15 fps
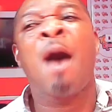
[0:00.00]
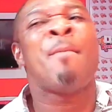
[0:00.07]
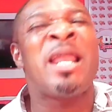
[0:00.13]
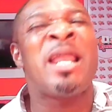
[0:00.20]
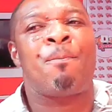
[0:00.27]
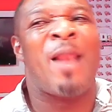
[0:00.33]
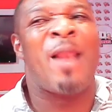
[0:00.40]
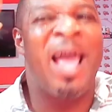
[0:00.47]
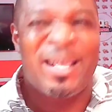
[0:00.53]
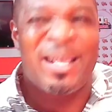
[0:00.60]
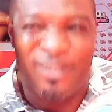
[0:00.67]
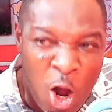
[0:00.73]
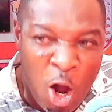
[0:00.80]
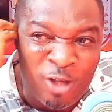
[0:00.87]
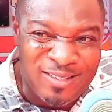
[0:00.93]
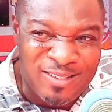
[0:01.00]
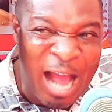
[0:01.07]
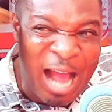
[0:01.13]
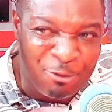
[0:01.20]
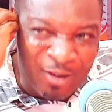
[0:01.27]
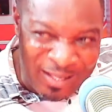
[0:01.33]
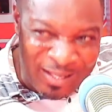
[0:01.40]
many players, no
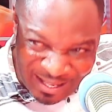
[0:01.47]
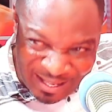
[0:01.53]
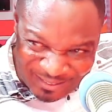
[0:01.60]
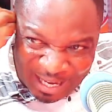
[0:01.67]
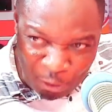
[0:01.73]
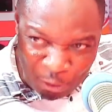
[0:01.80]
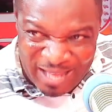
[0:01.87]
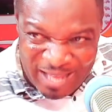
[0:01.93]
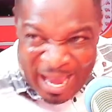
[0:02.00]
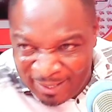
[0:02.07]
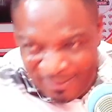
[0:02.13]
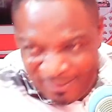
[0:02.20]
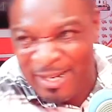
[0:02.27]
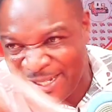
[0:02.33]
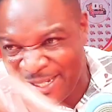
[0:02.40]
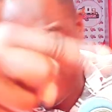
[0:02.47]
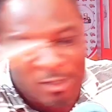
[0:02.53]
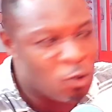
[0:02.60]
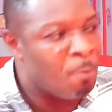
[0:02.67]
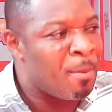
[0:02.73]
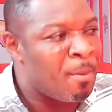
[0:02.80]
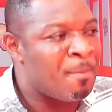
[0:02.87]
sergeant, Kessia, no side intelligence,
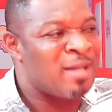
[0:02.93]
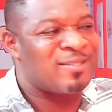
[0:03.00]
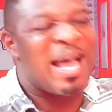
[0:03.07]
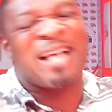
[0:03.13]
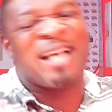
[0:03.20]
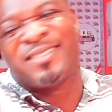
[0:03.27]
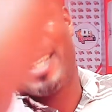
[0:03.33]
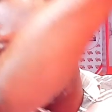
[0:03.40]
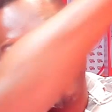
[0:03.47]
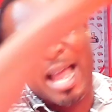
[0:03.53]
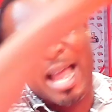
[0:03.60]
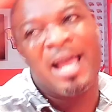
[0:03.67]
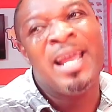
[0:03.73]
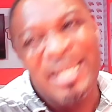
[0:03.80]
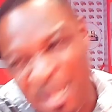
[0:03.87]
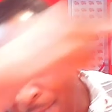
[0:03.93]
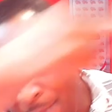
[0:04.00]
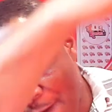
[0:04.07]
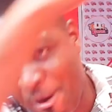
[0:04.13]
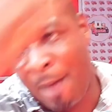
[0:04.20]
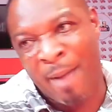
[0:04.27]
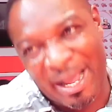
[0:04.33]
no massa assist now? Di
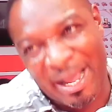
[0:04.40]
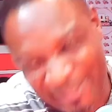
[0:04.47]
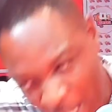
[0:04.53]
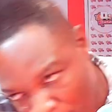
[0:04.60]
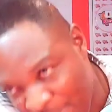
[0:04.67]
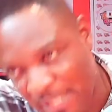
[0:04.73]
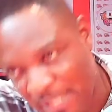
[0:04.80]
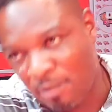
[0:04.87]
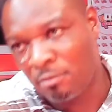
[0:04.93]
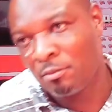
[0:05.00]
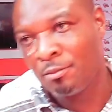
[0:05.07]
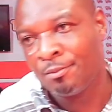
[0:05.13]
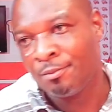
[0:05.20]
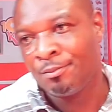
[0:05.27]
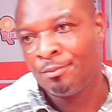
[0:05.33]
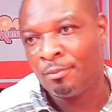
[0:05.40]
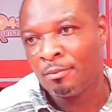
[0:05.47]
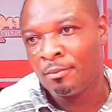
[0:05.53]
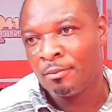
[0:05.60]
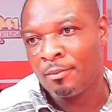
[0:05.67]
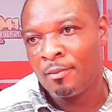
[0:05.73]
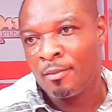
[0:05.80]
Maria, might tell me.
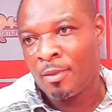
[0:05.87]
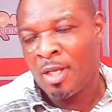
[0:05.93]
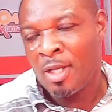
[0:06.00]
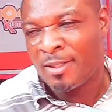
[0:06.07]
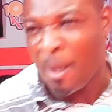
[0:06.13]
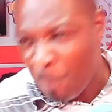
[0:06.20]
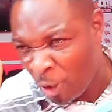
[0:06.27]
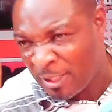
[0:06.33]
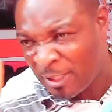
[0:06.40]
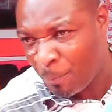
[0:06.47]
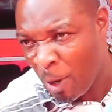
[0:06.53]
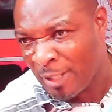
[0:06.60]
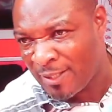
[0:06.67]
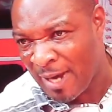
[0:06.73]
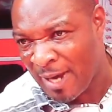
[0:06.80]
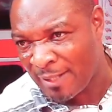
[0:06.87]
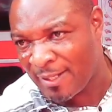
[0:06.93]
Some bought a point and I say